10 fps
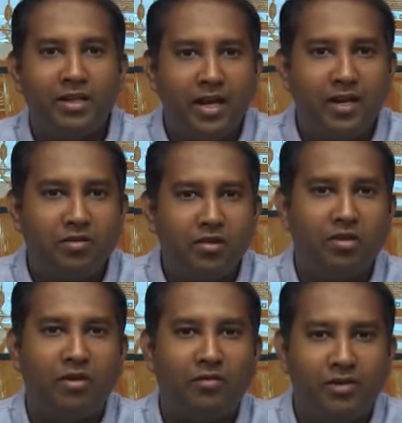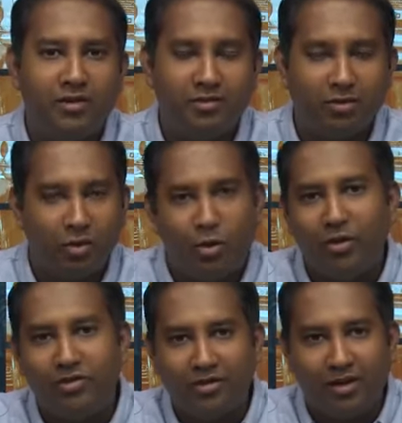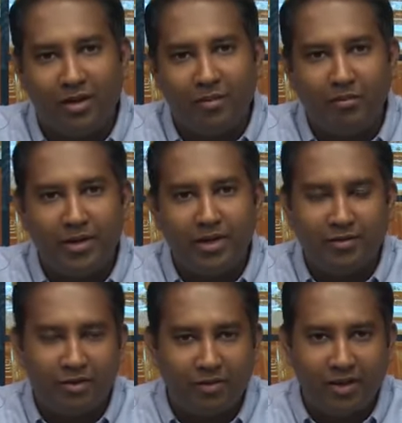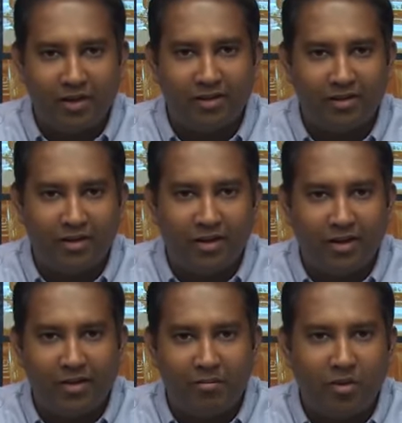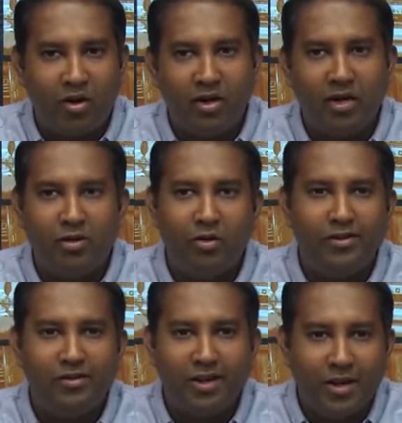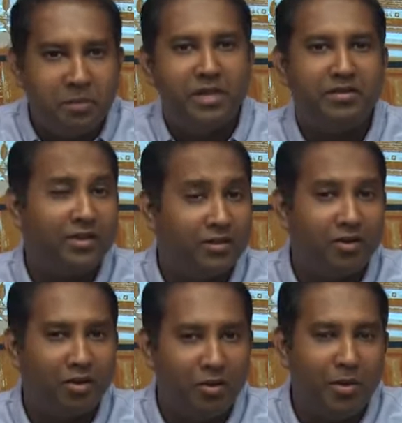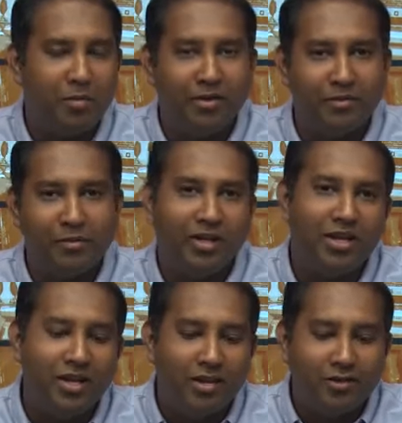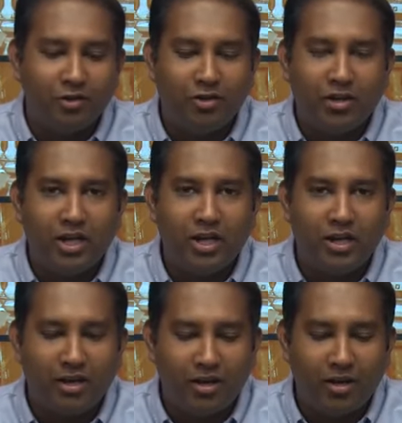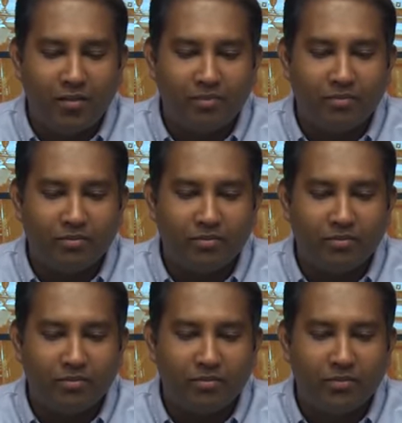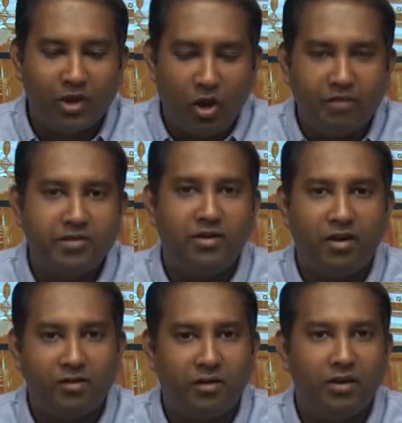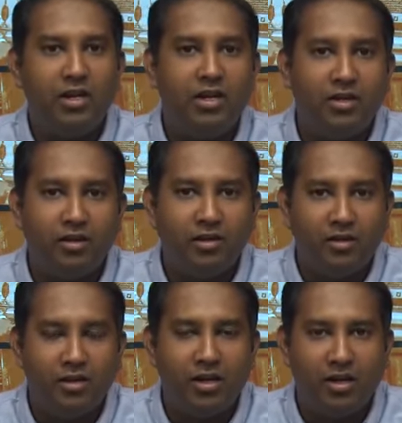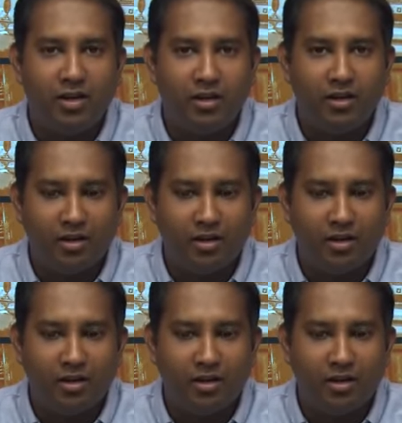nature of this course being sort of like an online course means that that's not going to be possible. So the office hours are really the